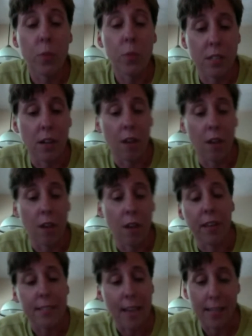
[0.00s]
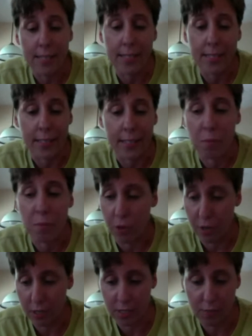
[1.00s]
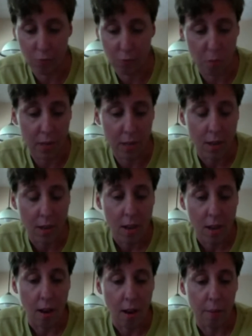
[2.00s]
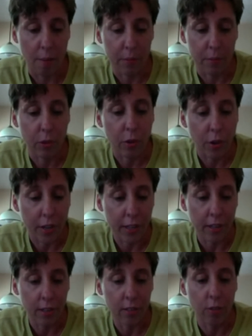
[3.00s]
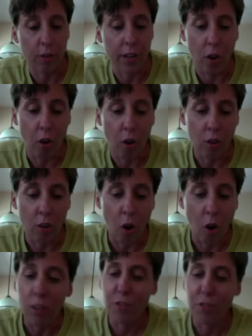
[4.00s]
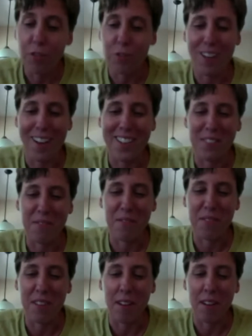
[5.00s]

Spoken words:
was a fantastic experience for me, learning all of those kinds of